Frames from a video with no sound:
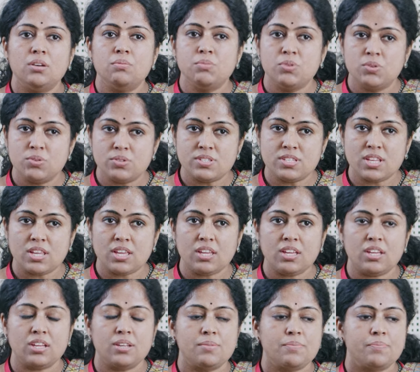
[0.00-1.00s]

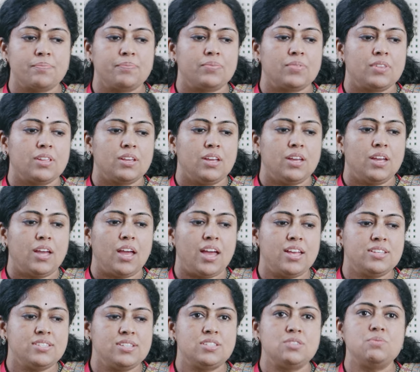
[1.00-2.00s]
Music
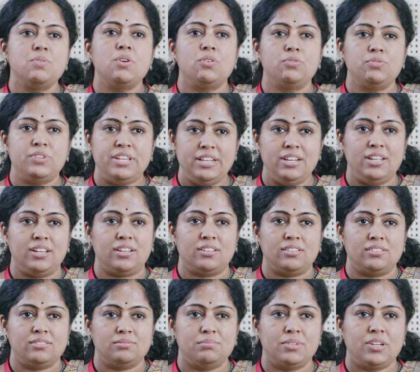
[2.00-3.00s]
has its way of healing,
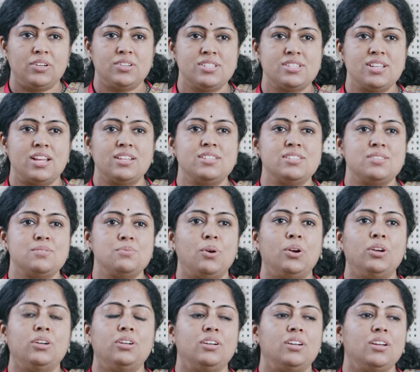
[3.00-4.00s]
because that's
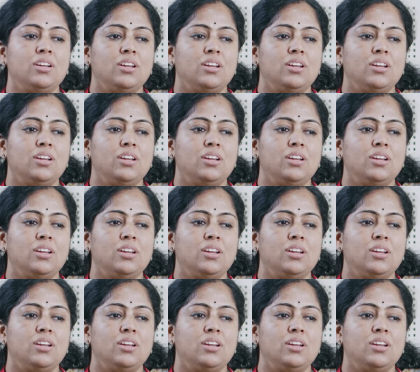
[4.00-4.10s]
what